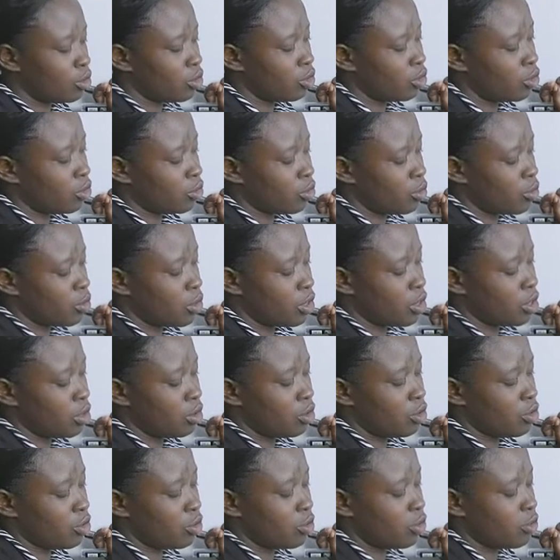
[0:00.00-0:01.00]
2
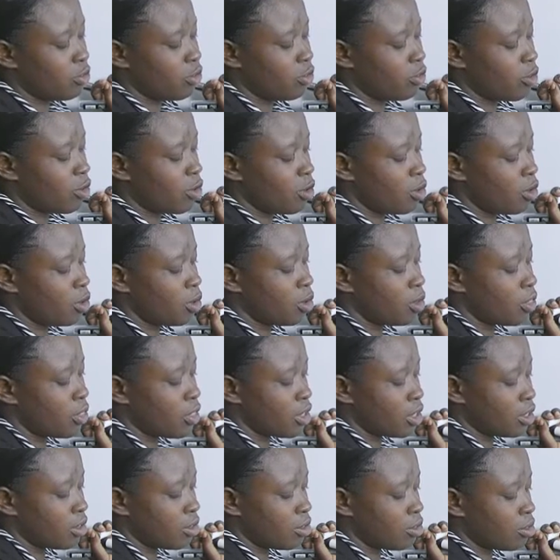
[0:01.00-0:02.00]
into 4,
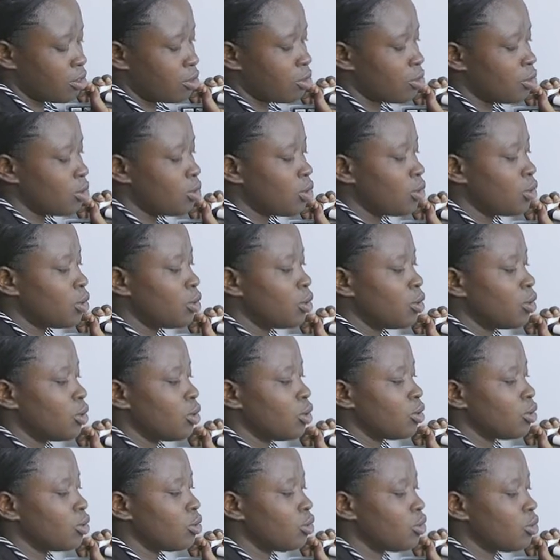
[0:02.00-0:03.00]
that is 2.
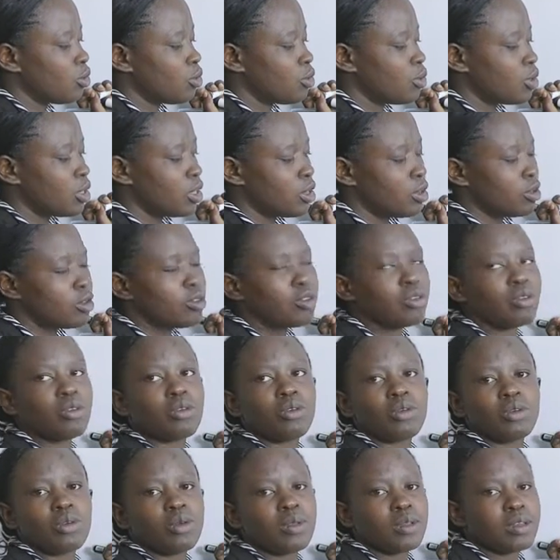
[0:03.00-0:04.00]
2
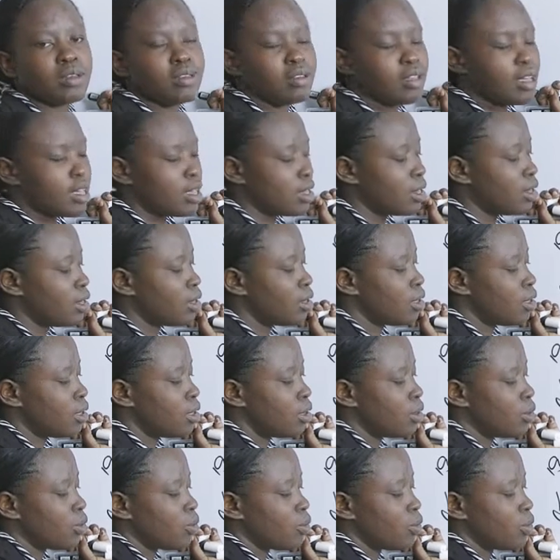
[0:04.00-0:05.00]
into 10,
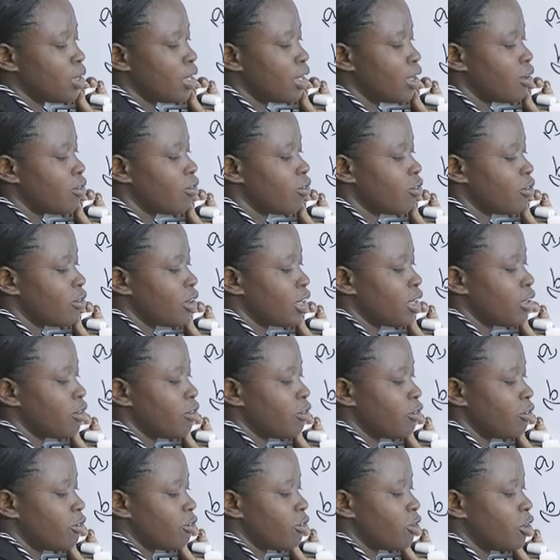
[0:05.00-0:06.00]
we have
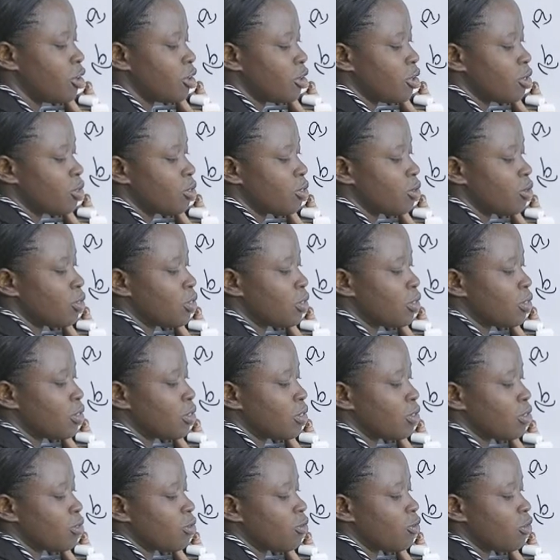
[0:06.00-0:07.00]
5. So this
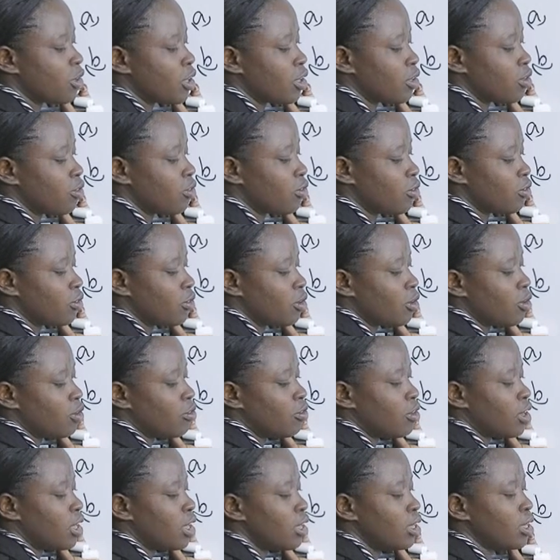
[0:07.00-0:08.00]
is 5
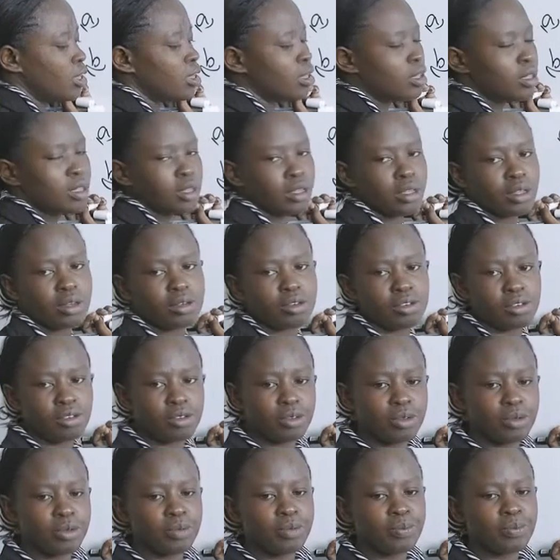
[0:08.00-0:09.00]
over
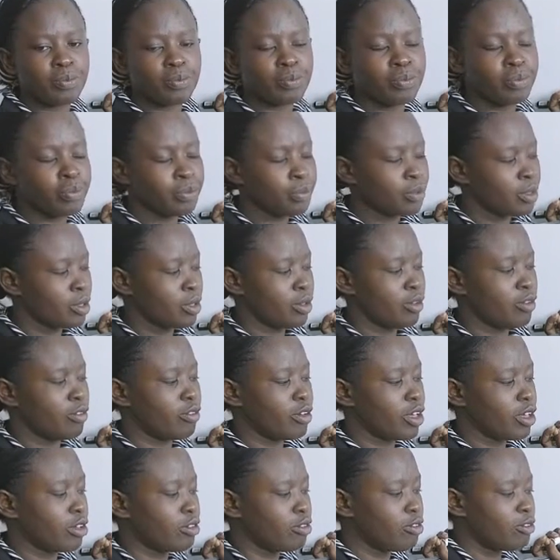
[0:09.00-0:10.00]
2.
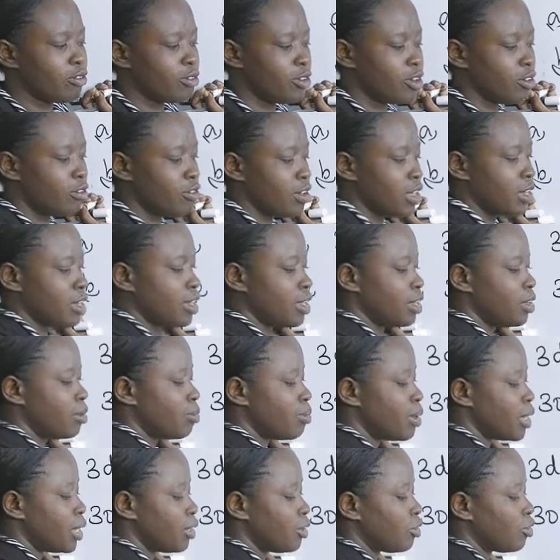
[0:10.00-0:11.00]
5 divided
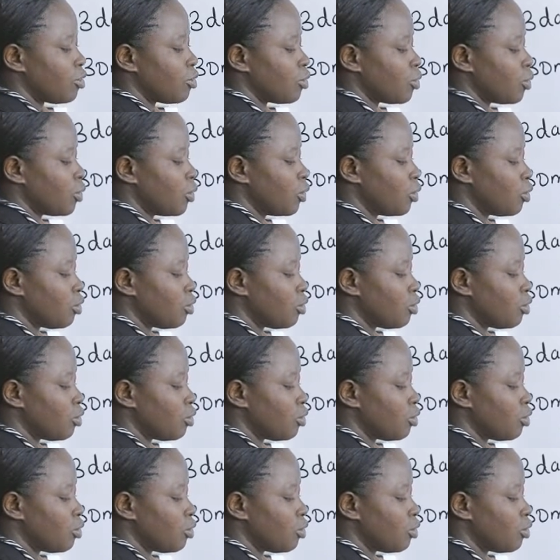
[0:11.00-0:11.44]
by 2.